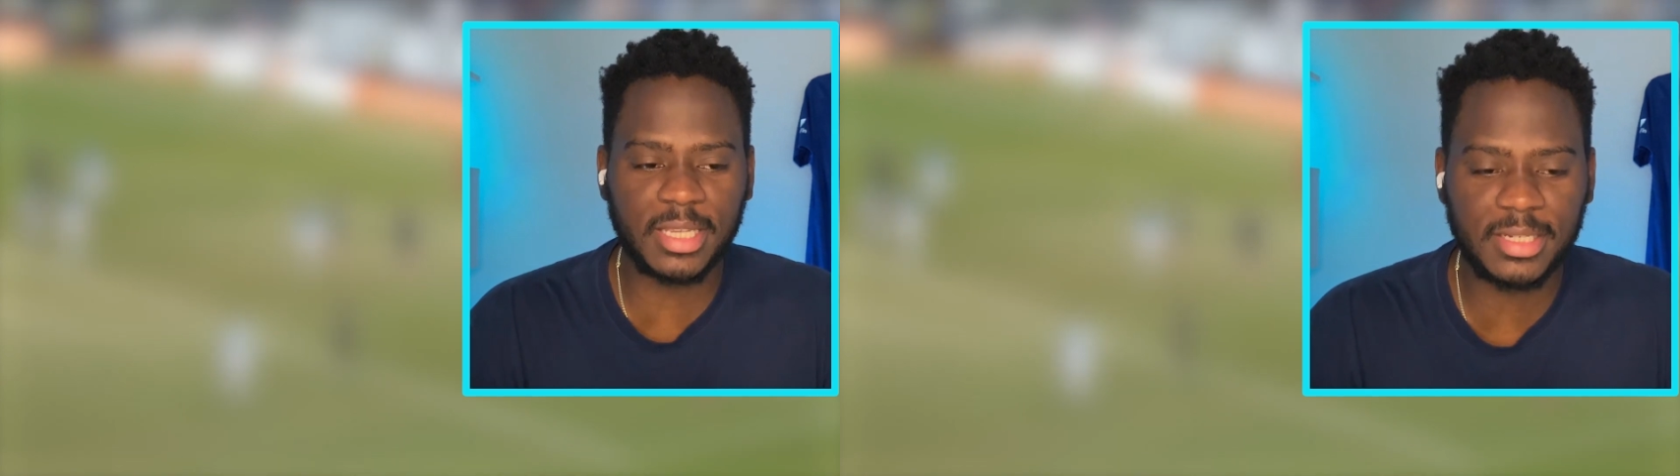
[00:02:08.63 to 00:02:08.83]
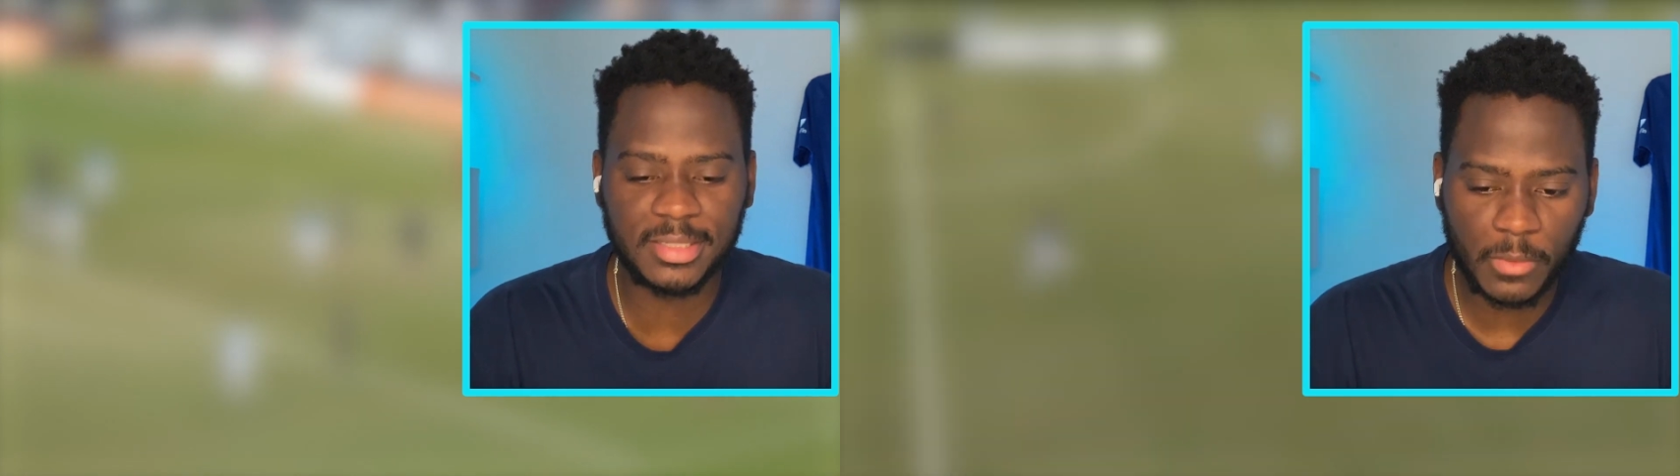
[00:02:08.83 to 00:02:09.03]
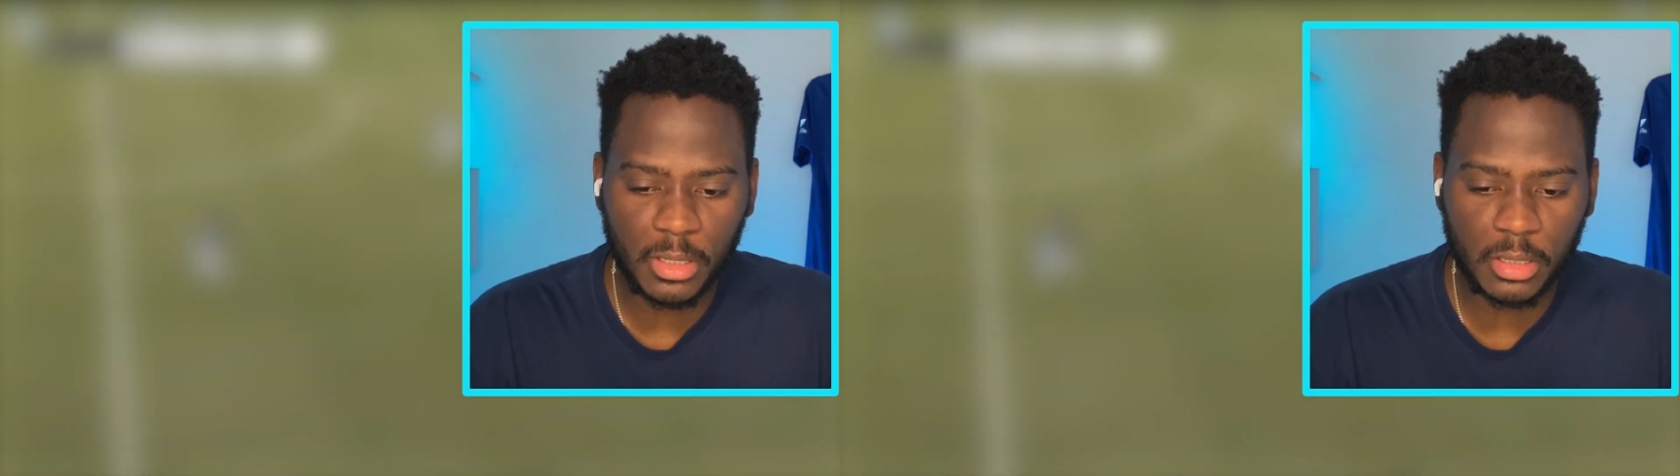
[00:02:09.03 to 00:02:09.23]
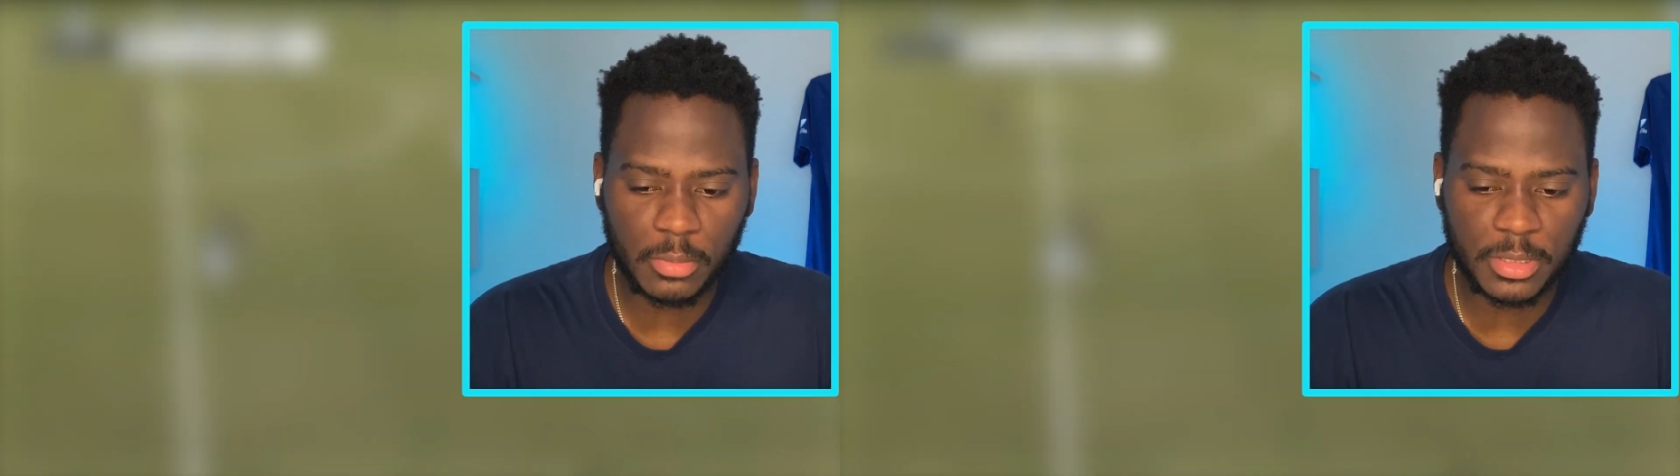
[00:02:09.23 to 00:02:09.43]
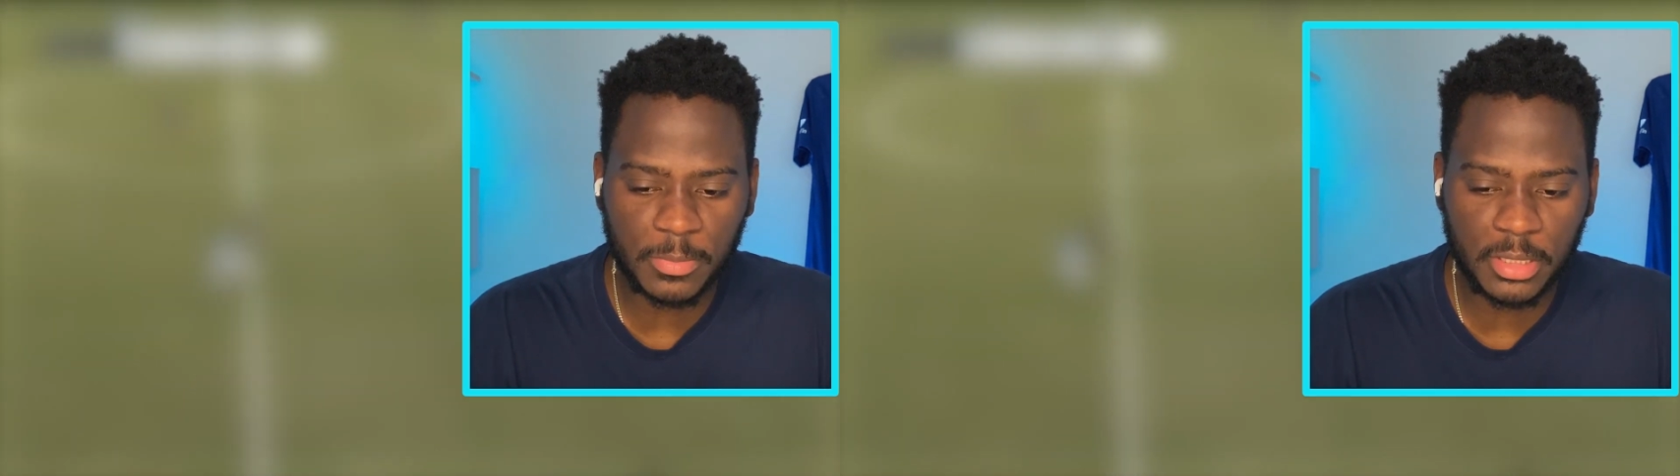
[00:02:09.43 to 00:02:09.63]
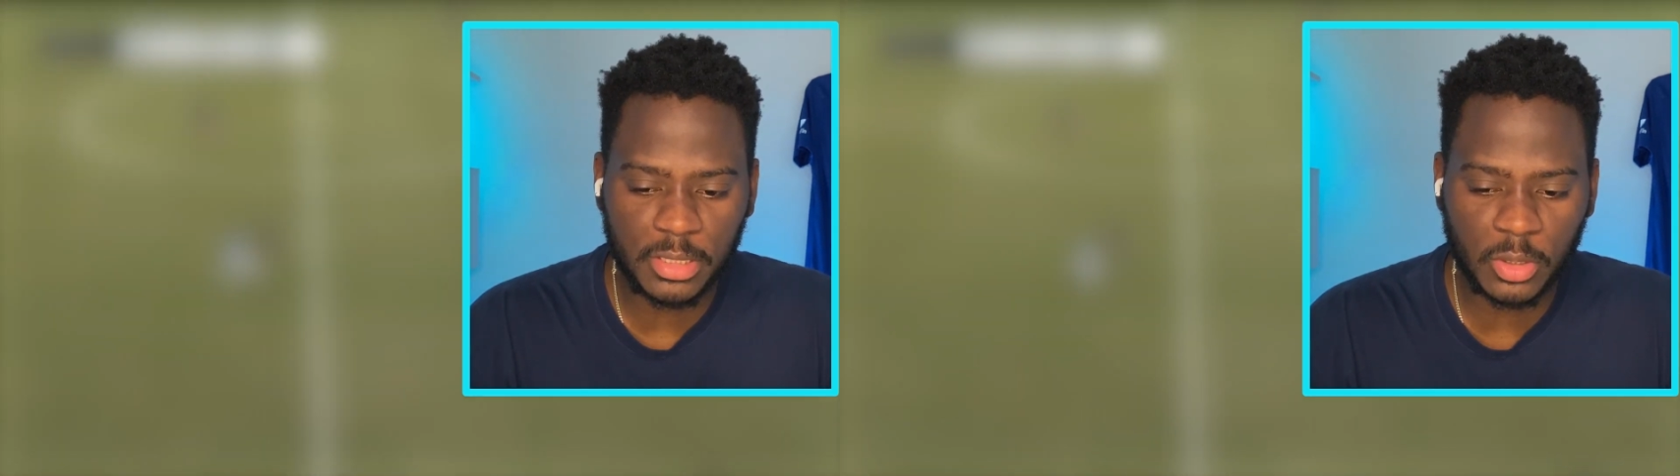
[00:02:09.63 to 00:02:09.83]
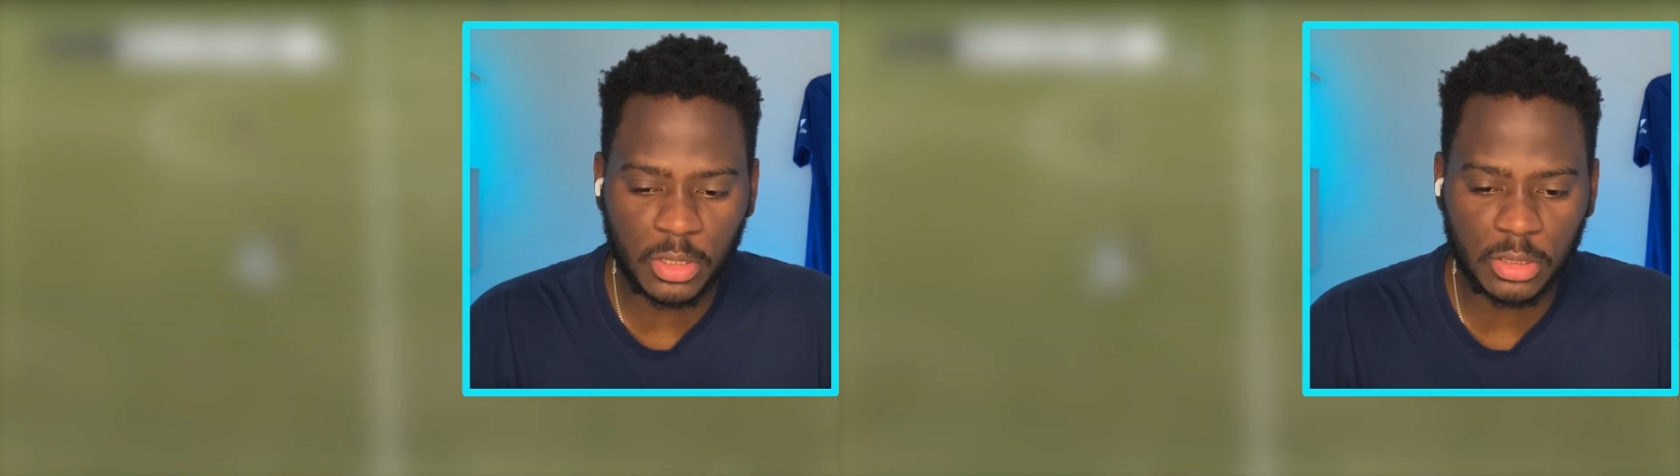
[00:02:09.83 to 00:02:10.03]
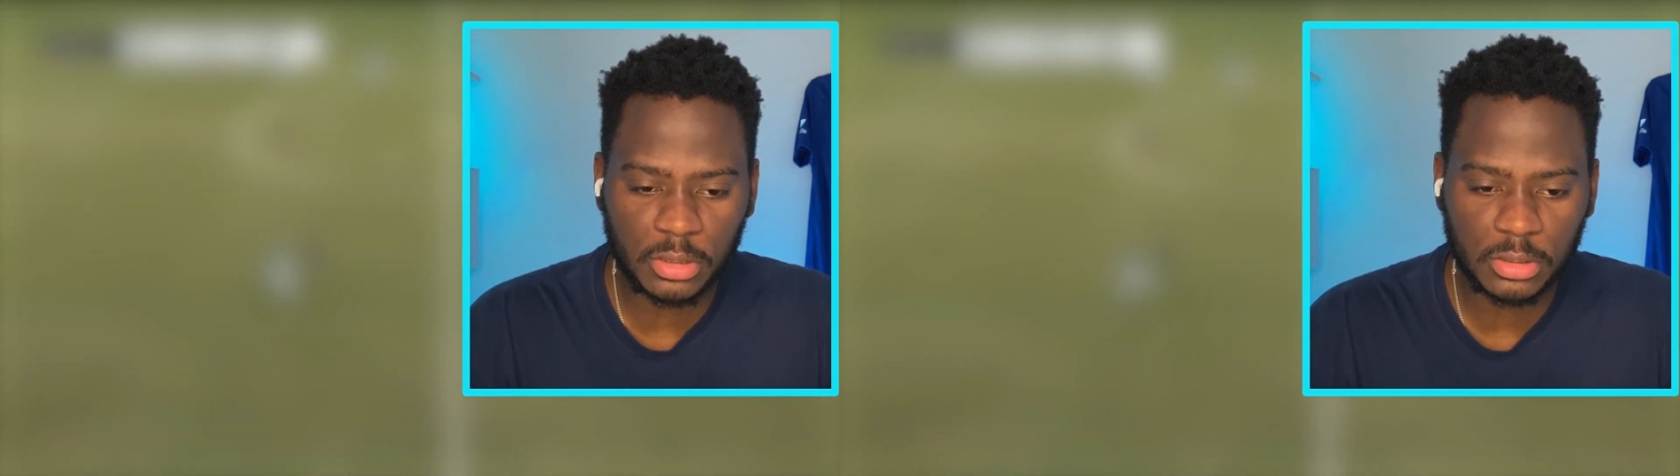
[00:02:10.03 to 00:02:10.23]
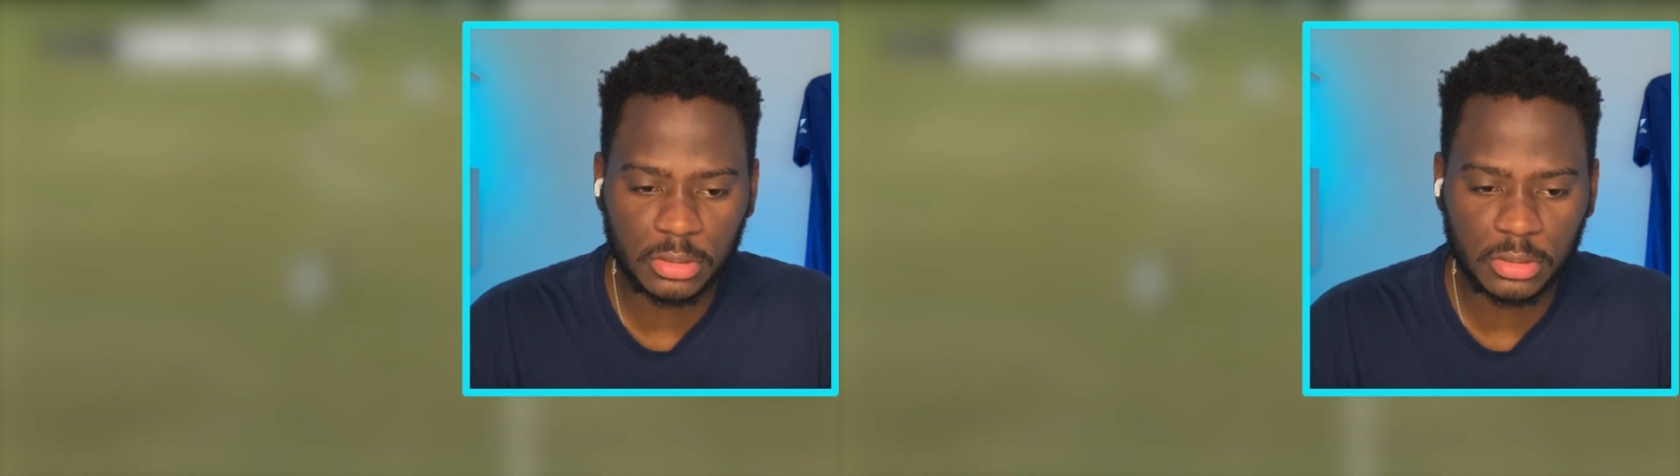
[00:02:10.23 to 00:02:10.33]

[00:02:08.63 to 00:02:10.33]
in. Here comes Minnesota.